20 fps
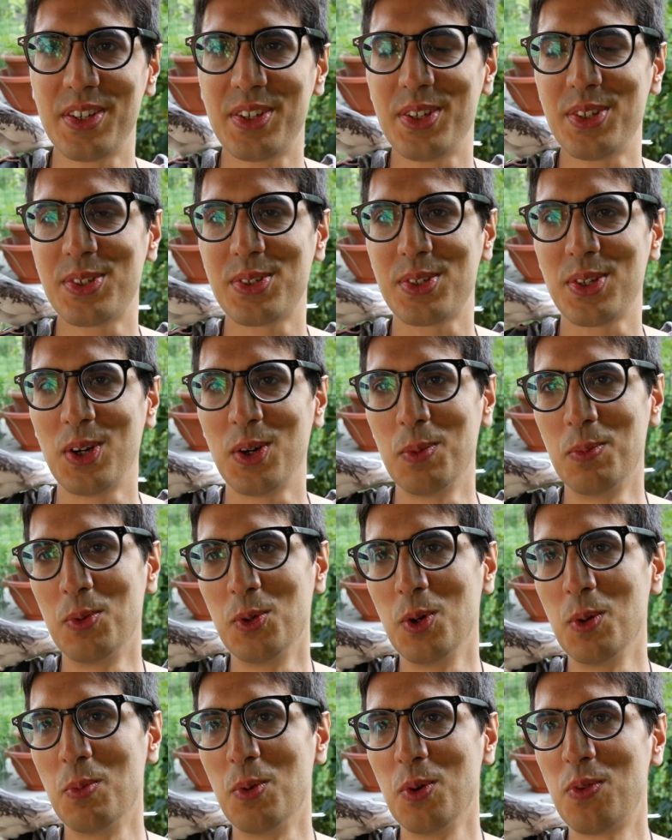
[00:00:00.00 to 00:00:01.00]
she saw
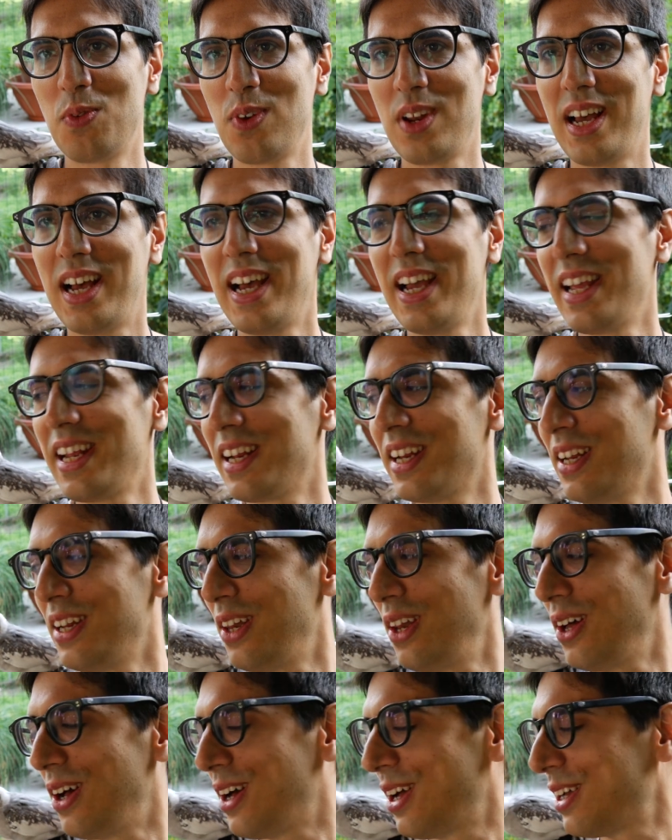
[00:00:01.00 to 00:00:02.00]
Bubu flying
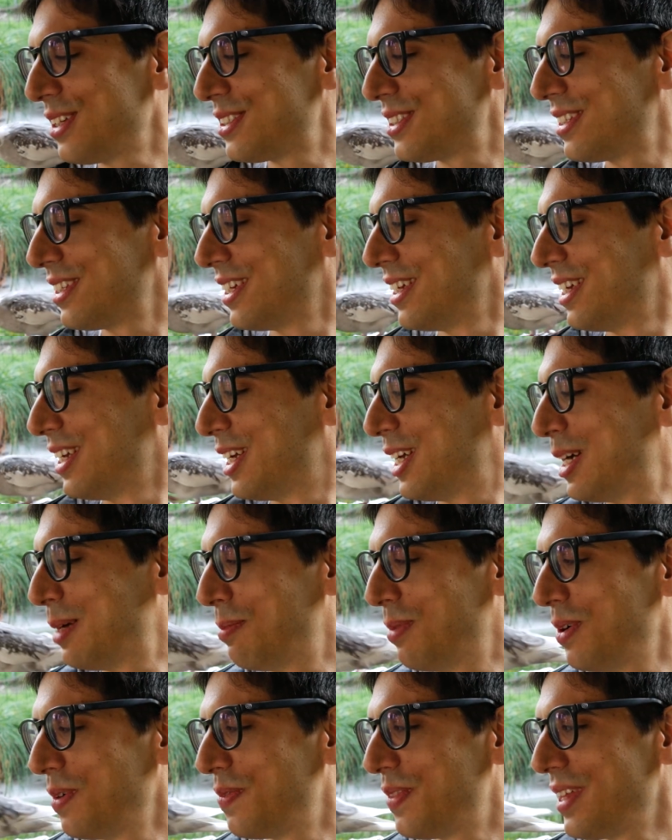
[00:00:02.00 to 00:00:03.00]
lost
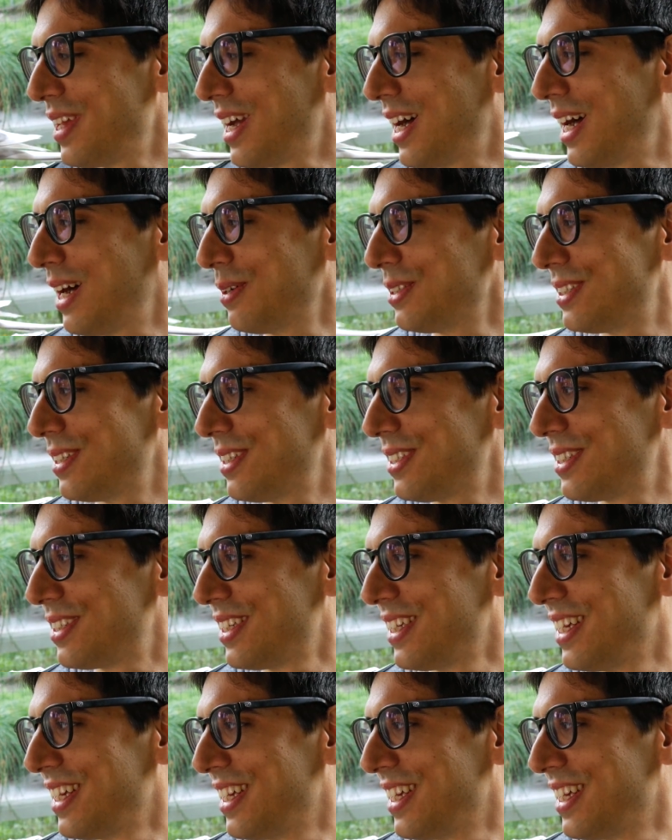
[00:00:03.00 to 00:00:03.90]
above the houses,